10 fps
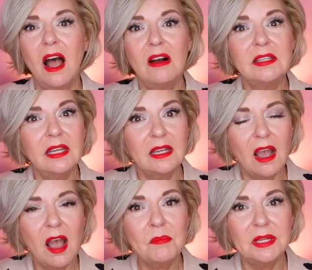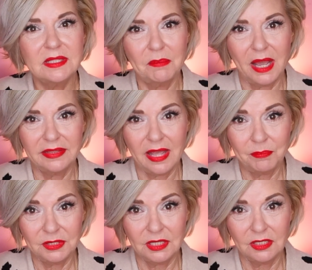I'll get comments about
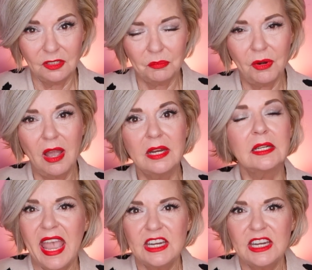that particular product,